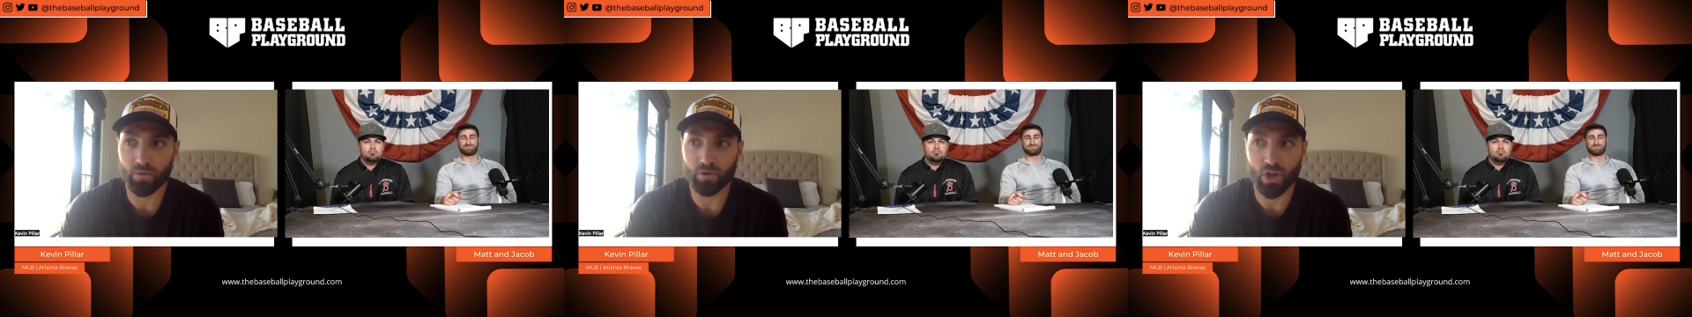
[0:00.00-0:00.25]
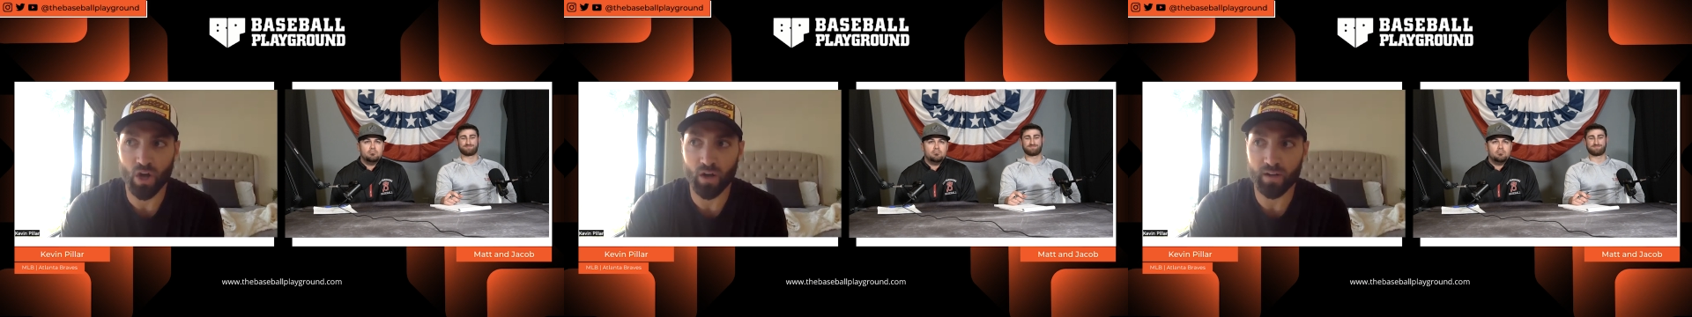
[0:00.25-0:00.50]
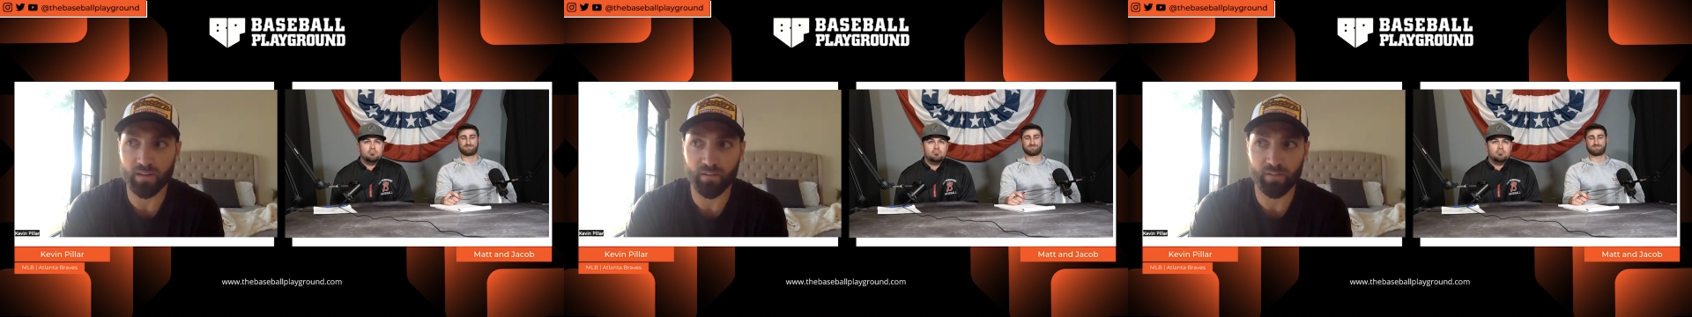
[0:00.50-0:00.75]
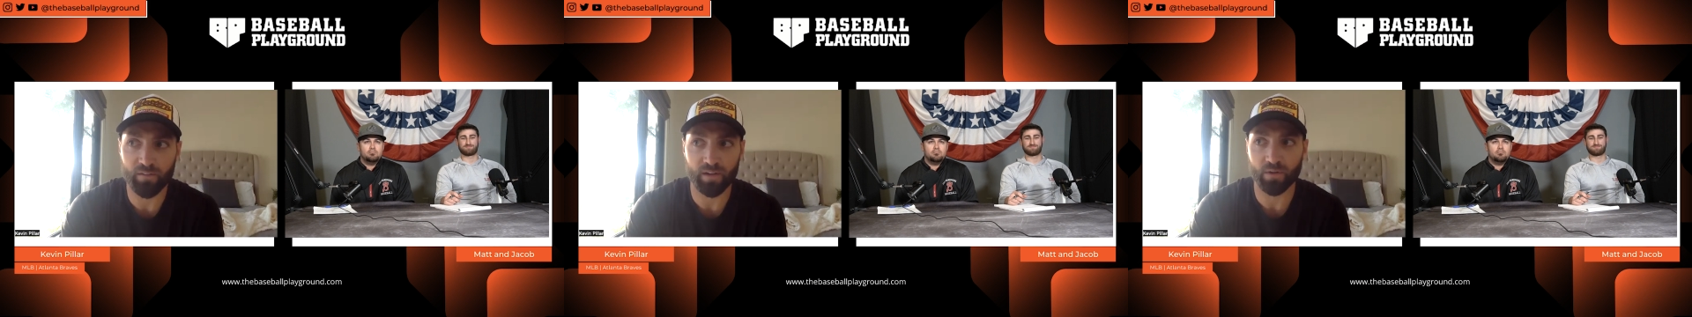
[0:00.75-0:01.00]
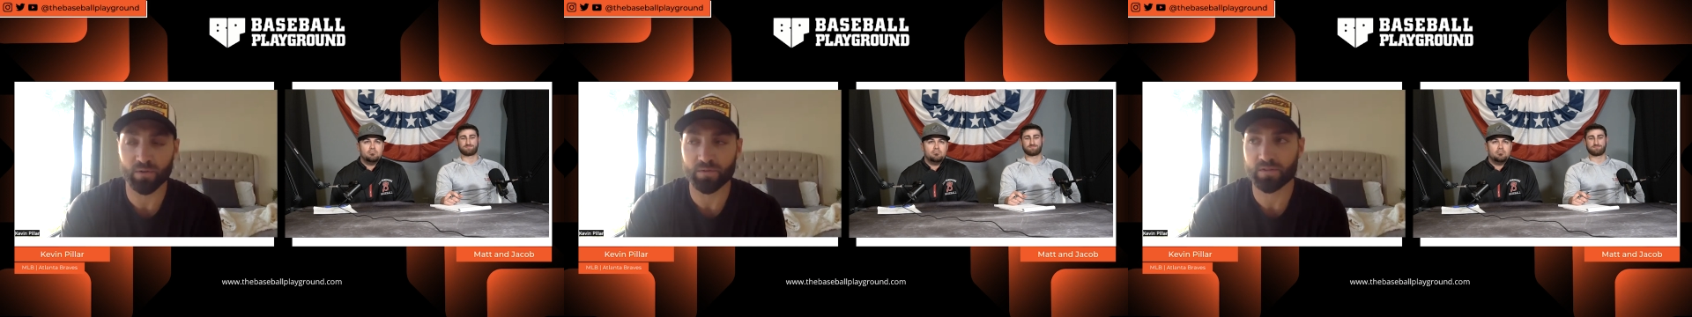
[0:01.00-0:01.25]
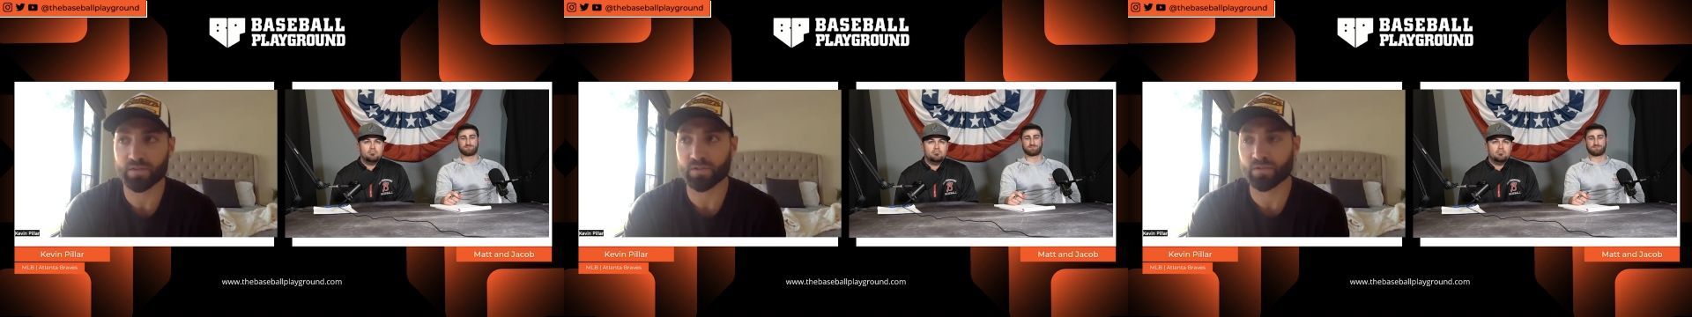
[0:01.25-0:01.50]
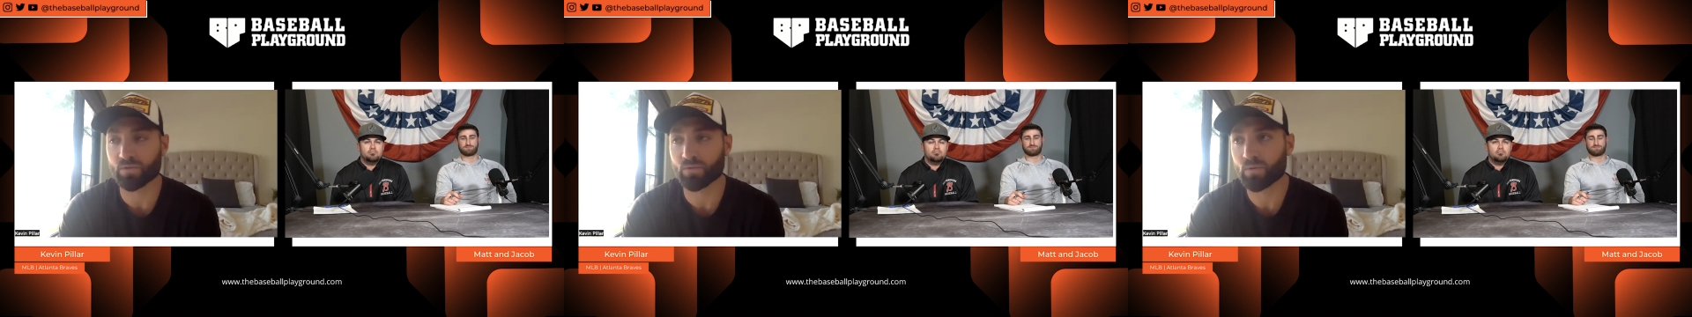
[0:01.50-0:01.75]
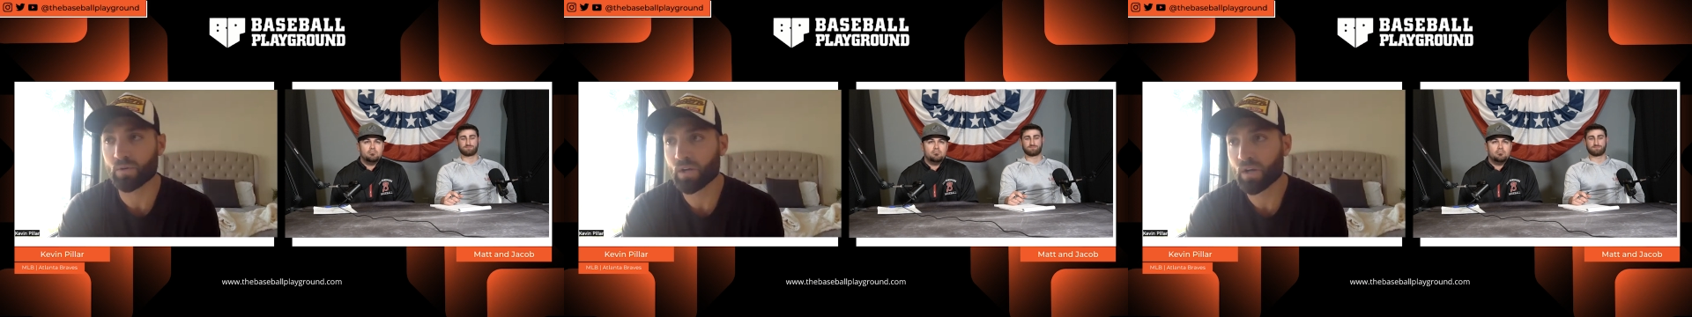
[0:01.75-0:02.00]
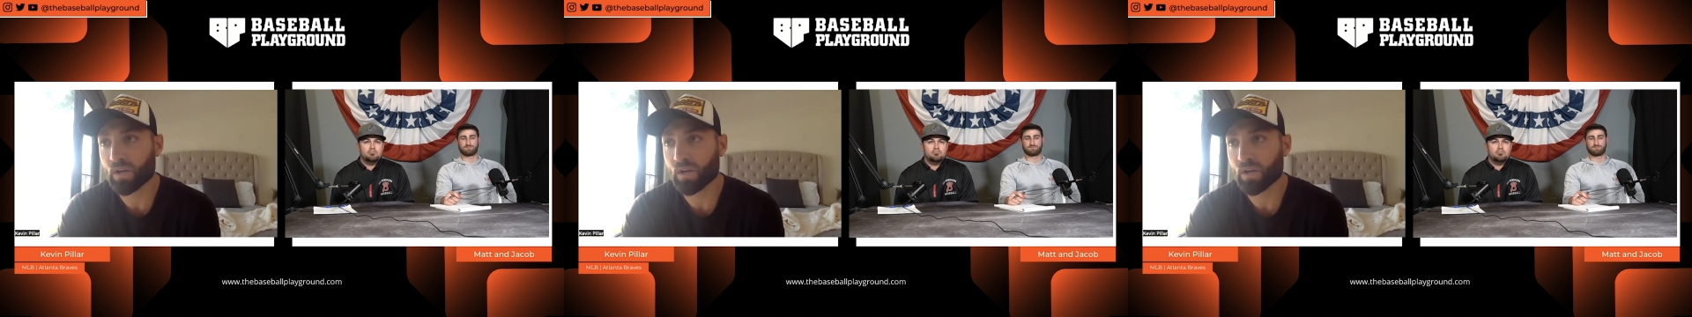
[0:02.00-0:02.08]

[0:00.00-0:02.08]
chalking the field to